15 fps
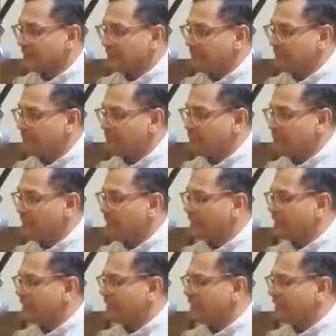
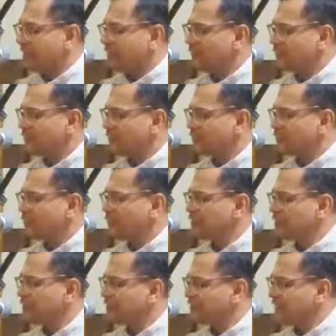Prabhupada, that he told
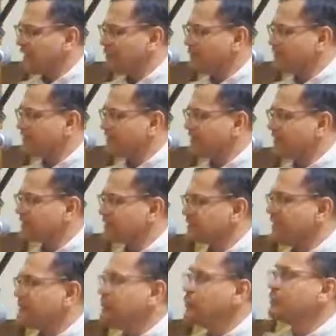his disciples that, yes,
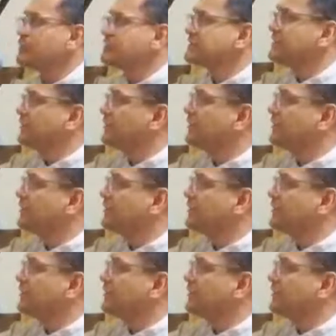I've noticed him